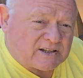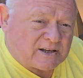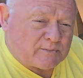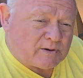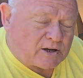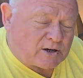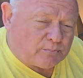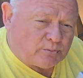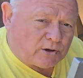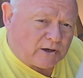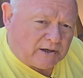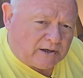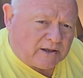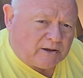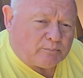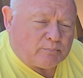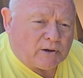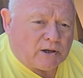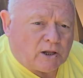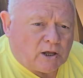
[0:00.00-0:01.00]
them I'm going to put a
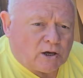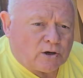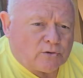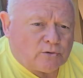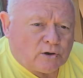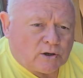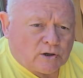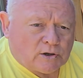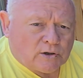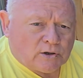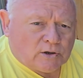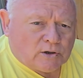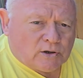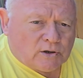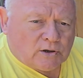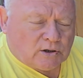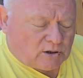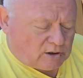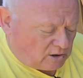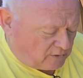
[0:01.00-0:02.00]
link below
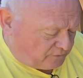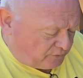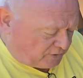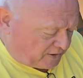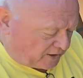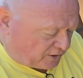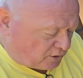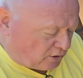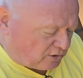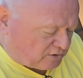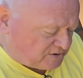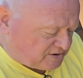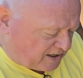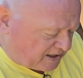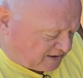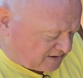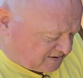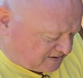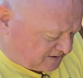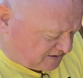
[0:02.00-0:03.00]
uh, for their
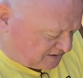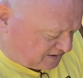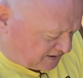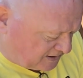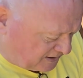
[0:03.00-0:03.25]
contacts